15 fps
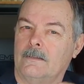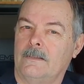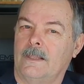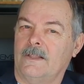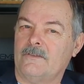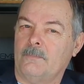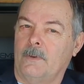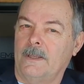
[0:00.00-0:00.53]

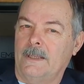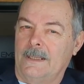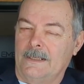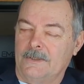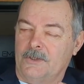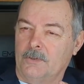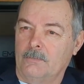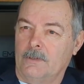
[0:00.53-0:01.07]
That's my
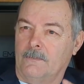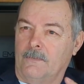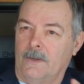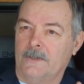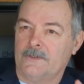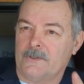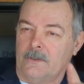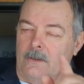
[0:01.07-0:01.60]
intuitive
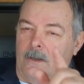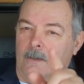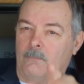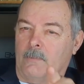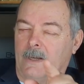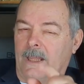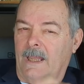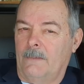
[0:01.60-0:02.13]
hunch on
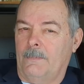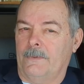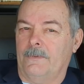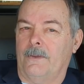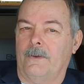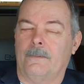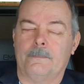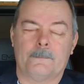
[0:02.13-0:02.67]
what happened
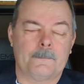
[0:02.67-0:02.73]
there.